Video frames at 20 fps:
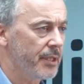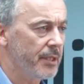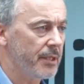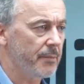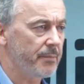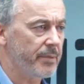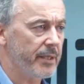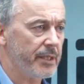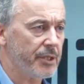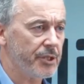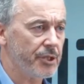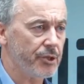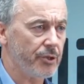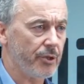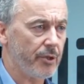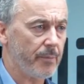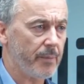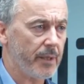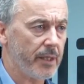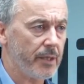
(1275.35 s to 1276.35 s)
the British
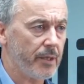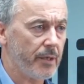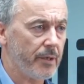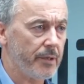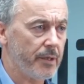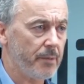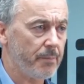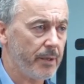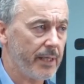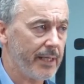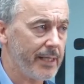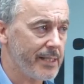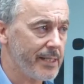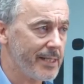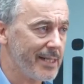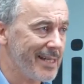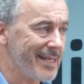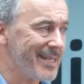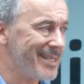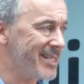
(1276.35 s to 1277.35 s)
Army, or the
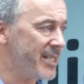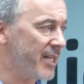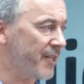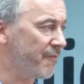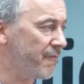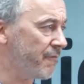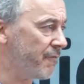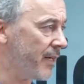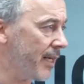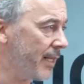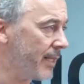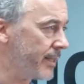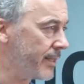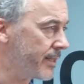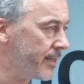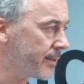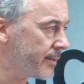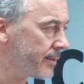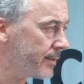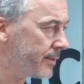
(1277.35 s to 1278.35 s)
police is not
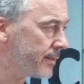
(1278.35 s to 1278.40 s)
valid.